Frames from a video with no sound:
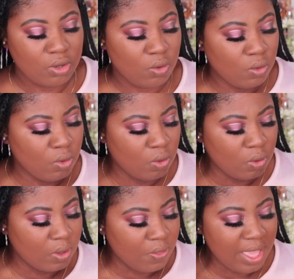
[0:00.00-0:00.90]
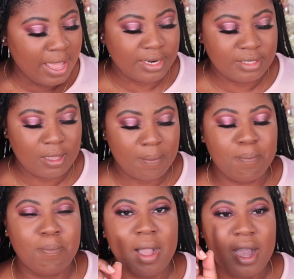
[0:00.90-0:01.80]
Oh, that is
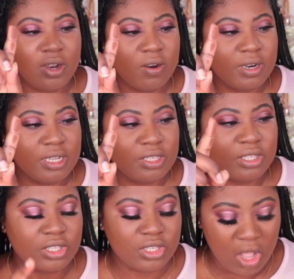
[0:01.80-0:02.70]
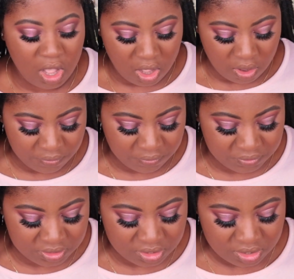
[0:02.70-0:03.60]
buttery
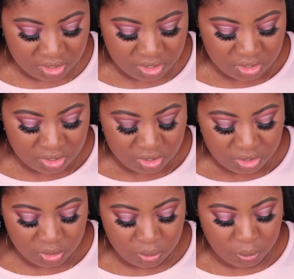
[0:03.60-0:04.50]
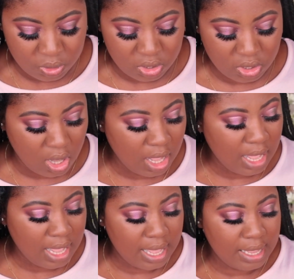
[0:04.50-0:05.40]
soft, you
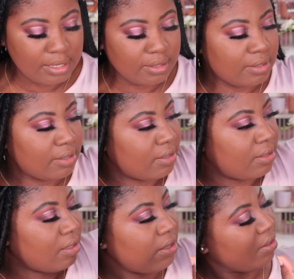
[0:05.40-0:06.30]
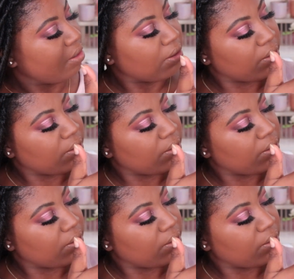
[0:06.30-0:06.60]
guys. So